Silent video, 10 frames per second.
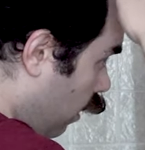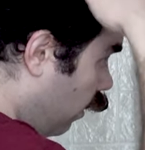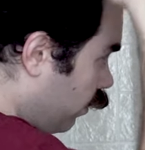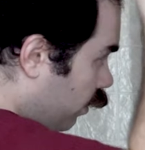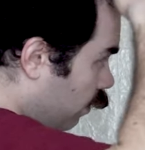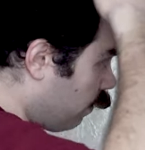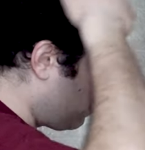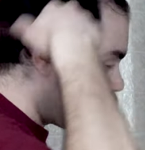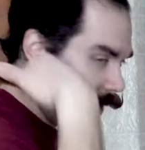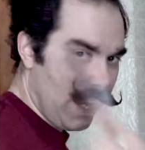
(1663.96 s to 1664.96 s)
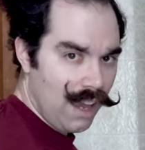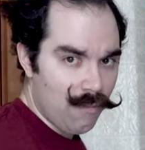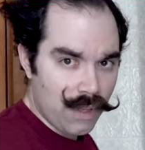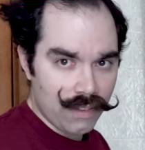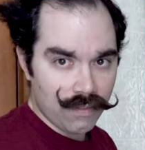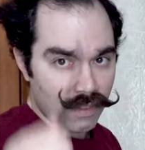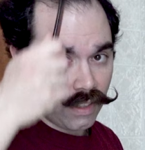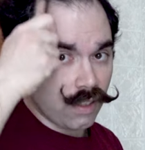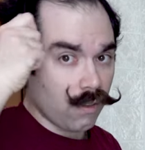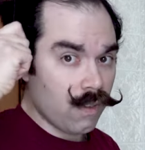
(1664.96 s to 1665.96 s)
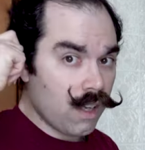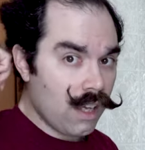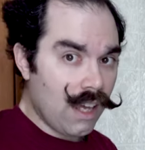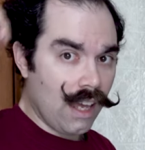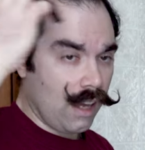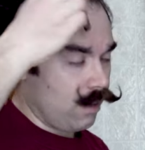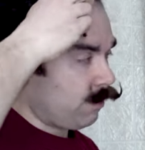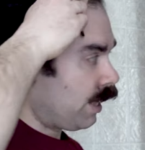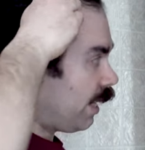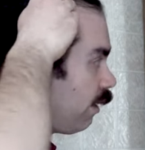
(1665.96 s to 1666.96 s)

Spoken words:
Also, I have been, you know, out of my